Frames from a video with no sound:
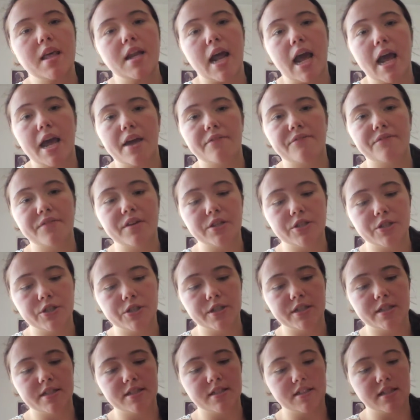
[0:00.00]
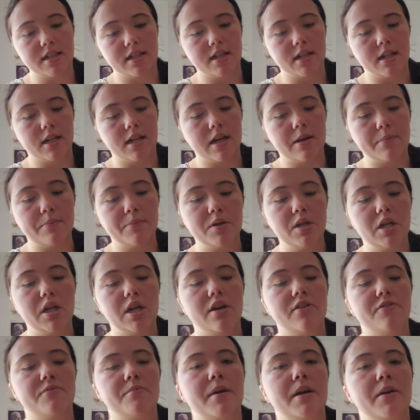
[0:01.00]
I have featured this in a couple
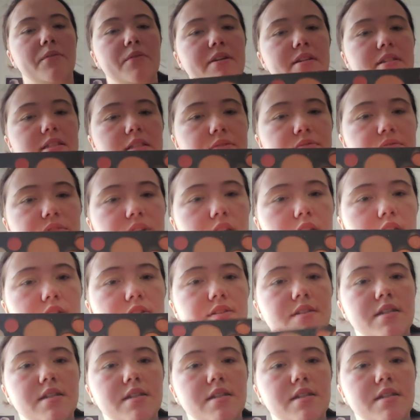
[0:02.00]
of my recent videos.